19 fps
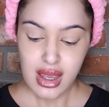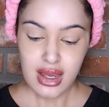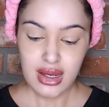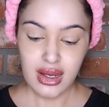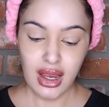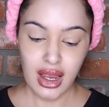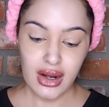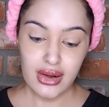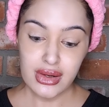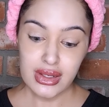
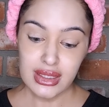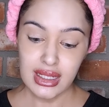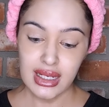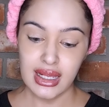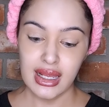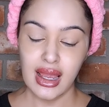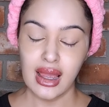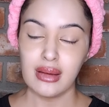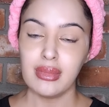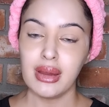
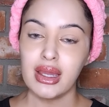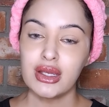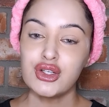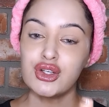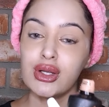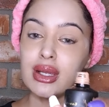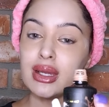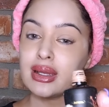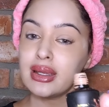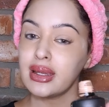Currently, I'm
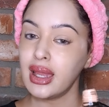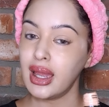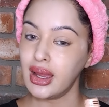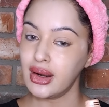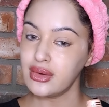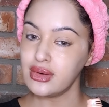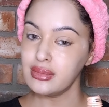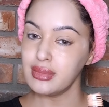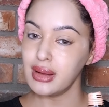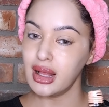actually a
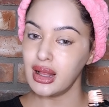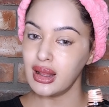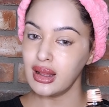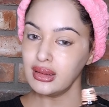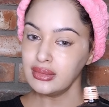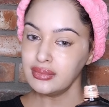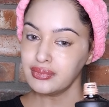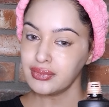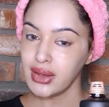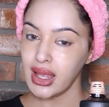caramel.
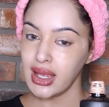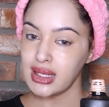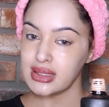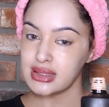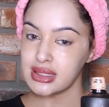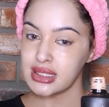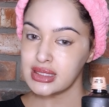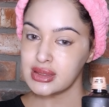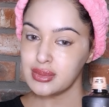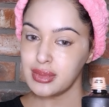As
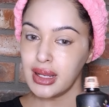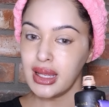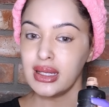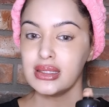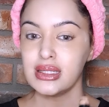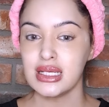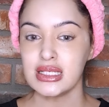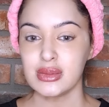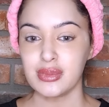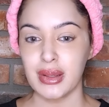explained,
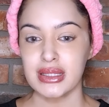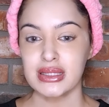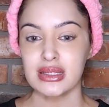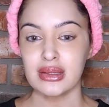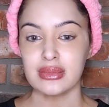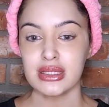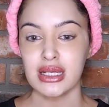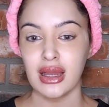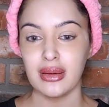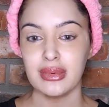I spent some
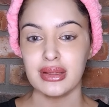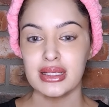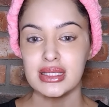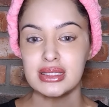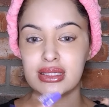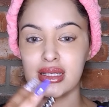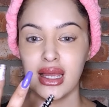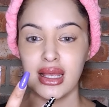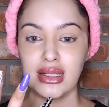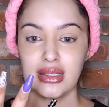time in the
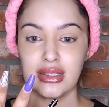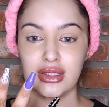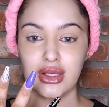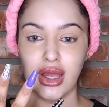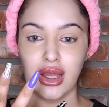sun, so I